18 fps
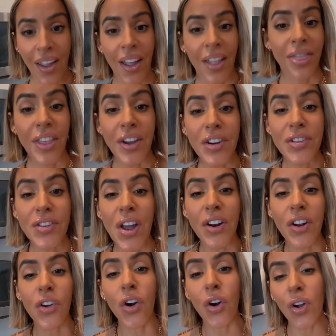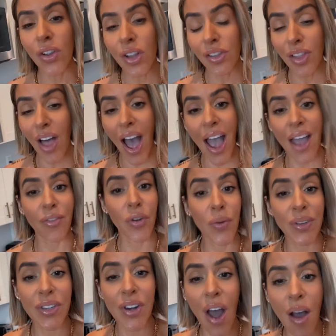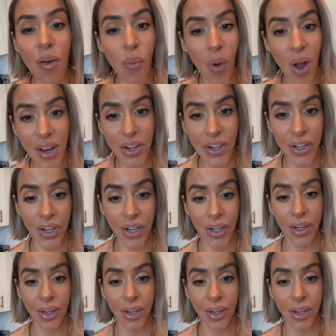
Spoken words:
There's not a girl alive who has not wondered,